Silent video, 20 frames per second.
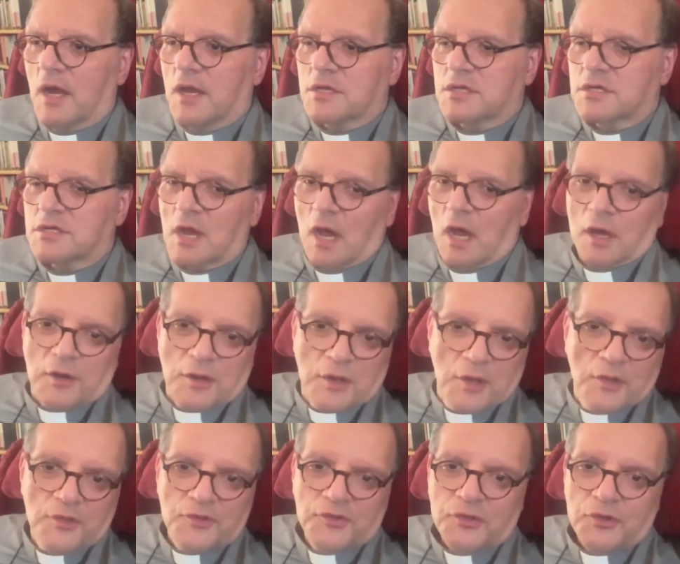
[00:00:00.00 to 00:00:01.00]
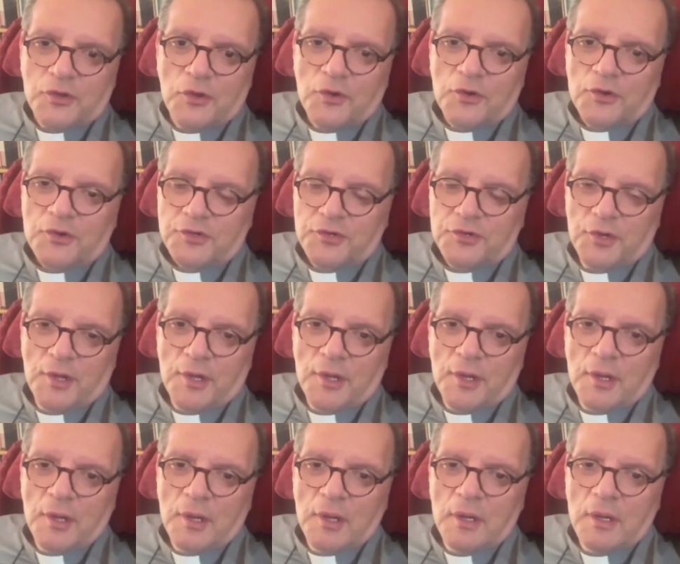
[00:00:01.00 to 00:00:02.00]
son has got
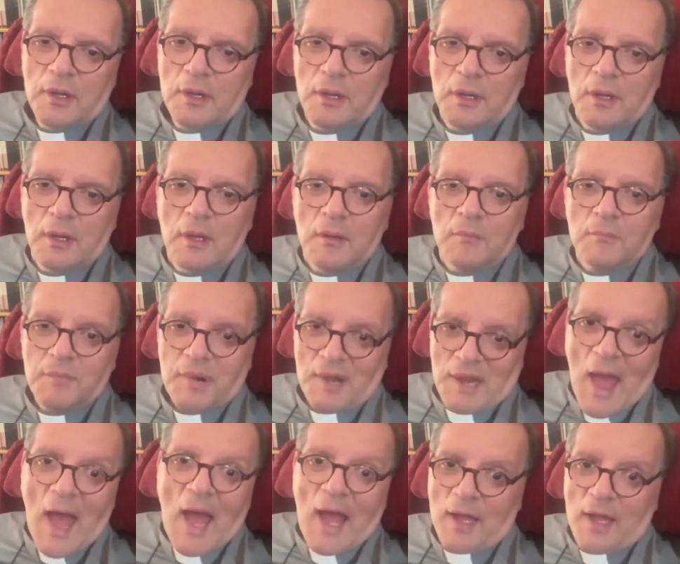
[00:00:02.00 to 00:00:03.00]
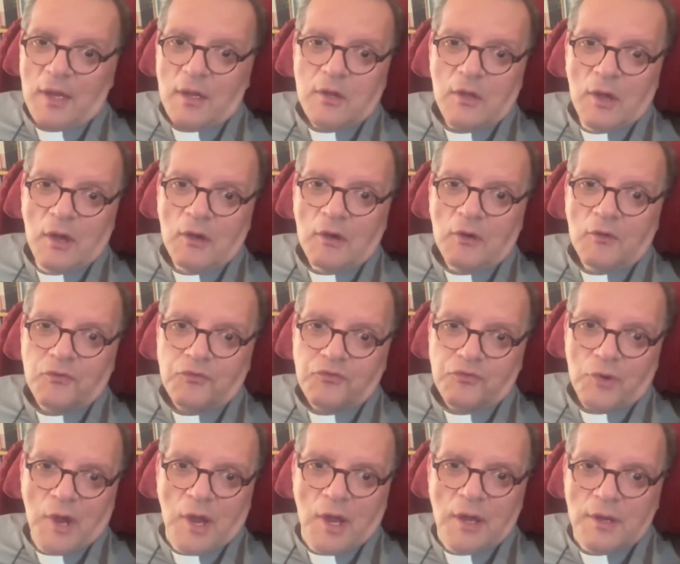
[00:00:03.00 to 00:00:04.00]
a black
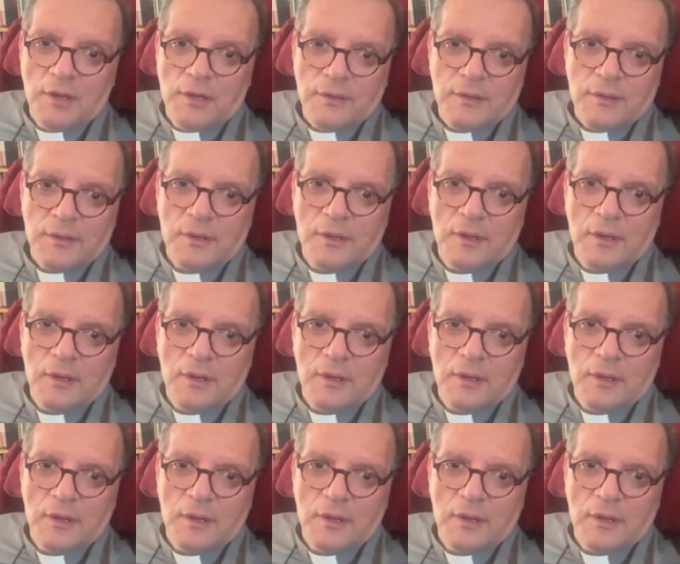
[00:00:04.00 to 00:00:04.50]
girlfriend,